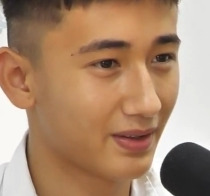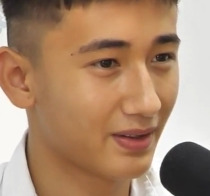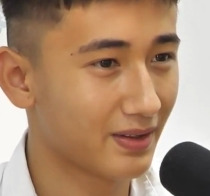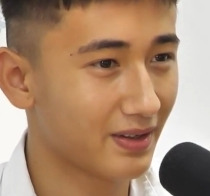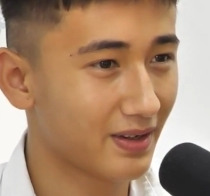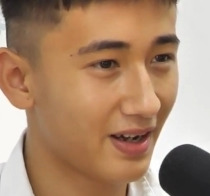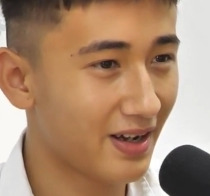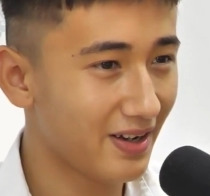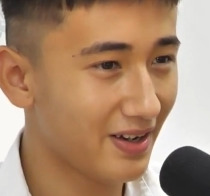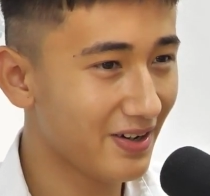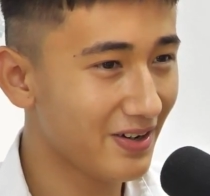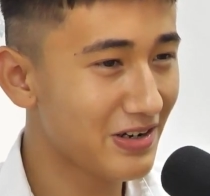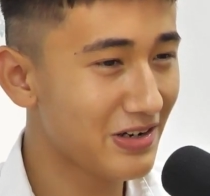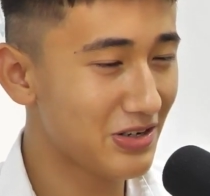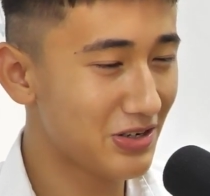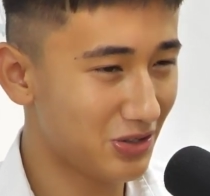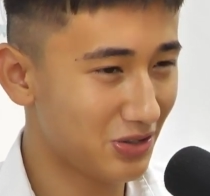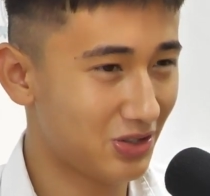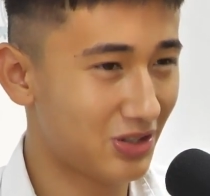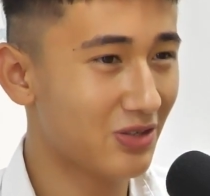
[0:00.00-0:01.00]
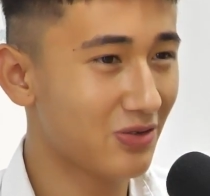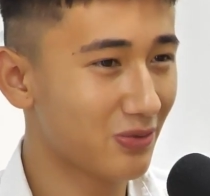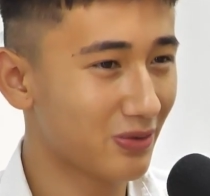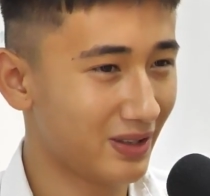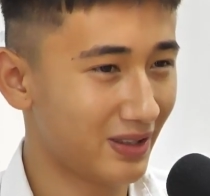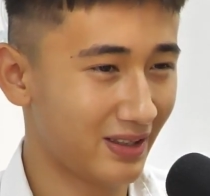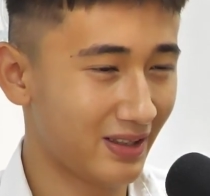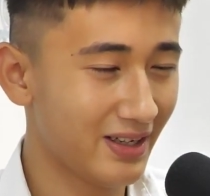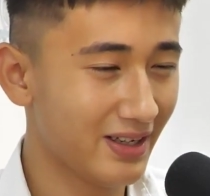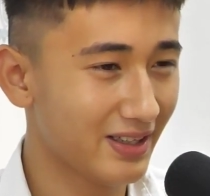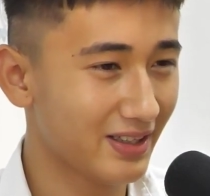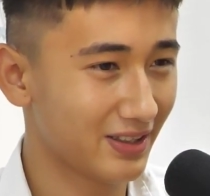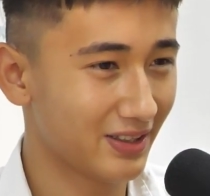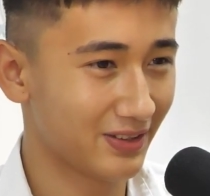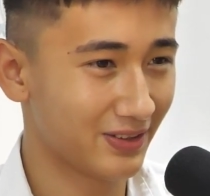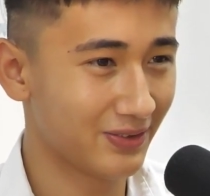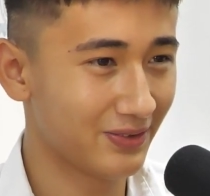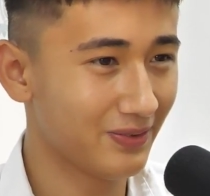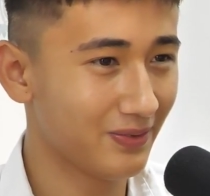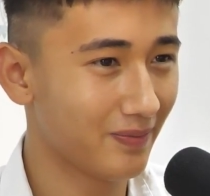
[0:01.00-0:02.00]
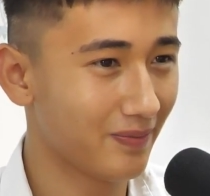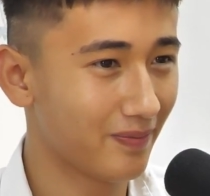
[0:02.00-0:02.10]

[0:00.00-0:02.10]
I heard you genuinely like it, you know?